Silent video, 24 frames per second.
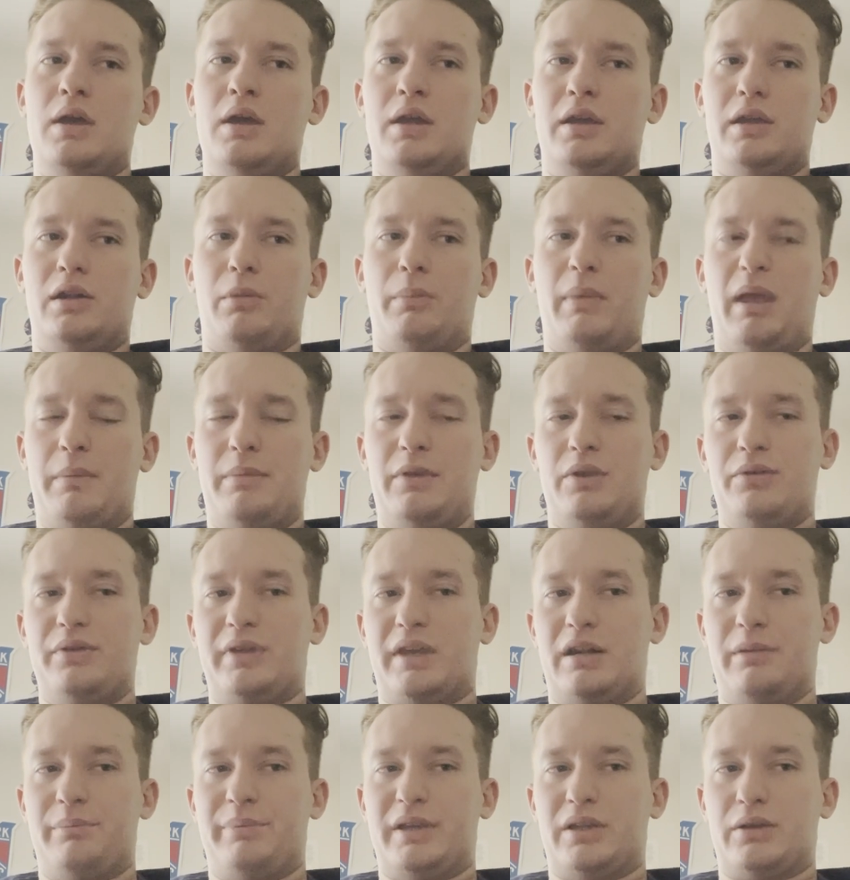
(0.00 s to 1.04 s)
You know, maybe he'll
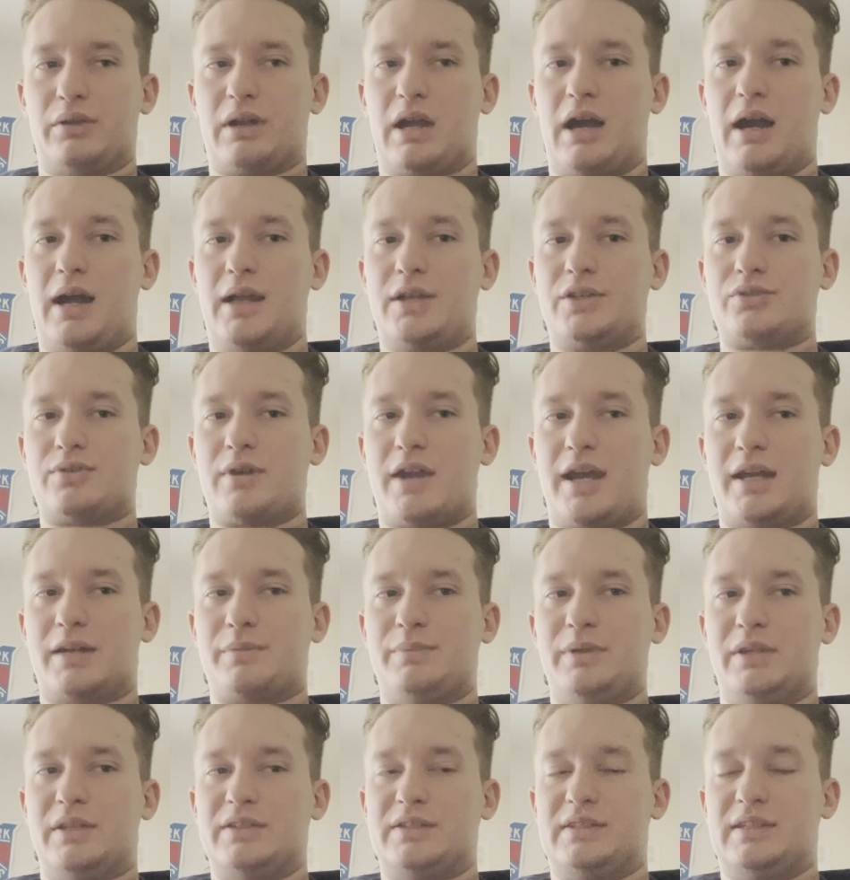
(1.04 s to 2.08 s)
get a bigger contract
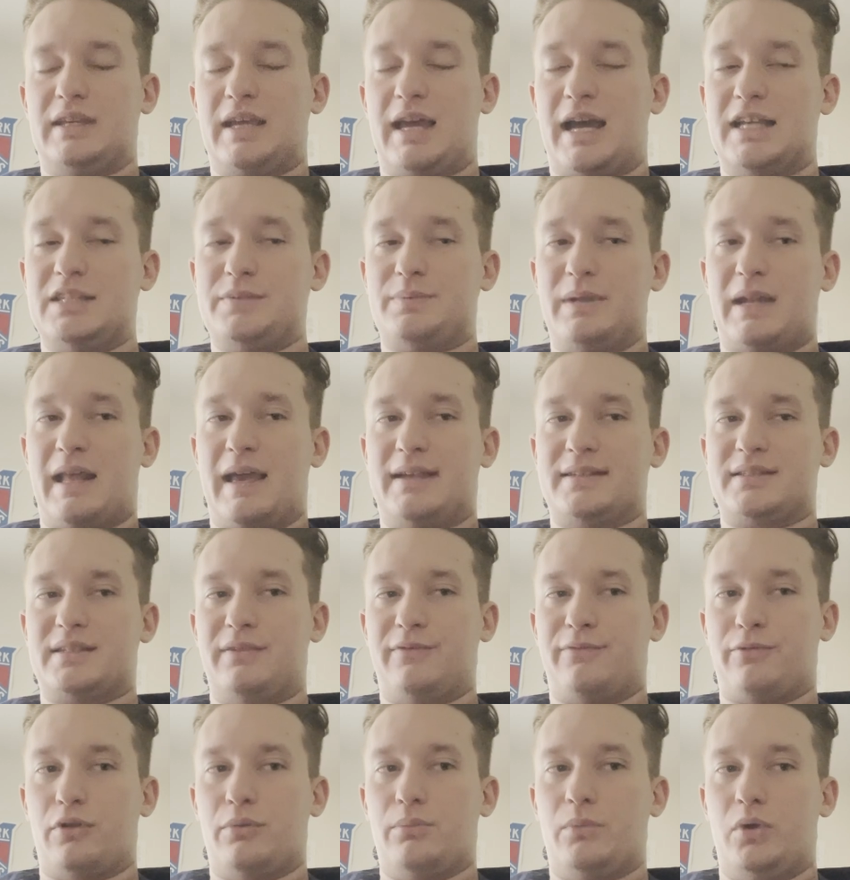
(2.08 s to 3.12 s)
because he has been asking
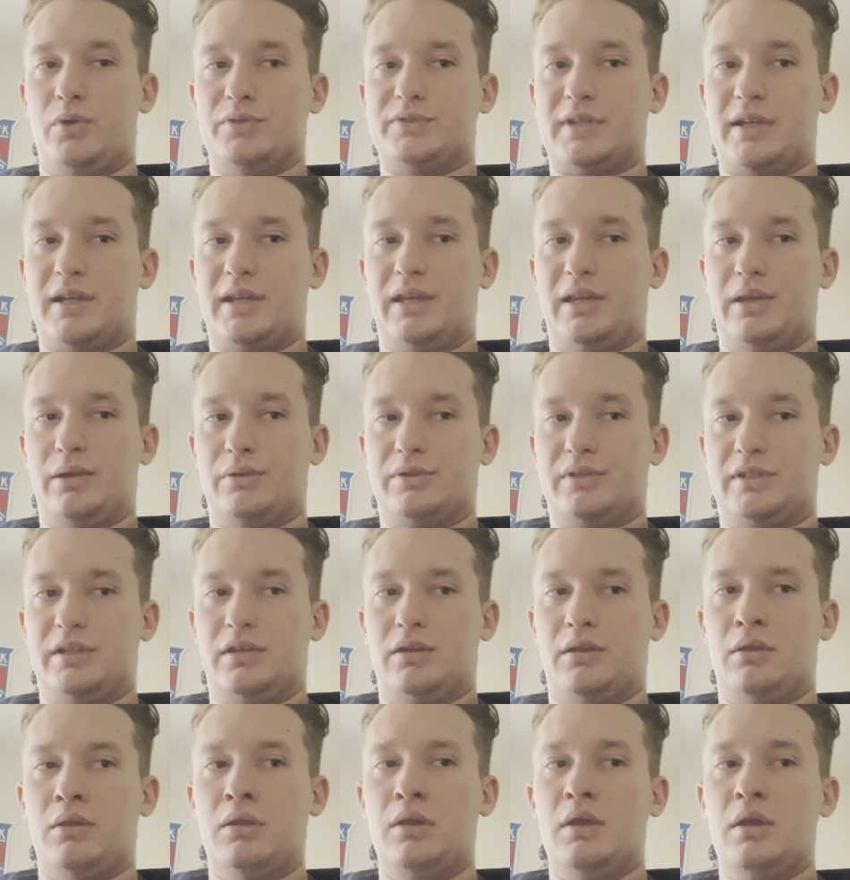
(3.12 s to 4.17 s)
for a multi-year
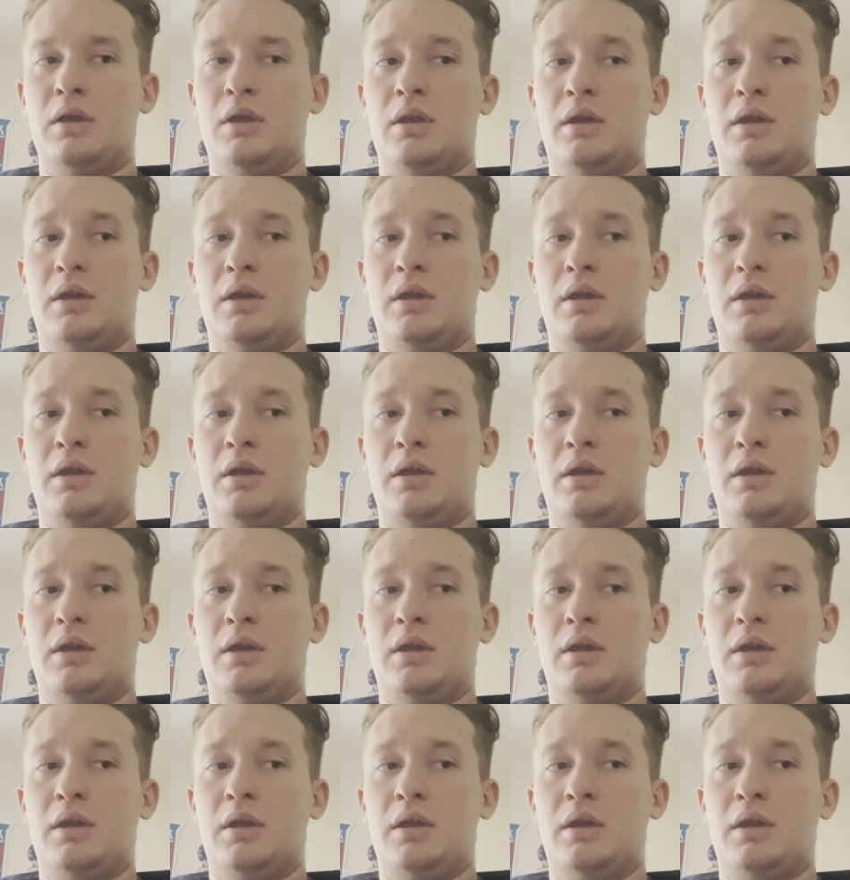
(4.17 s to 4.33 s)
deal.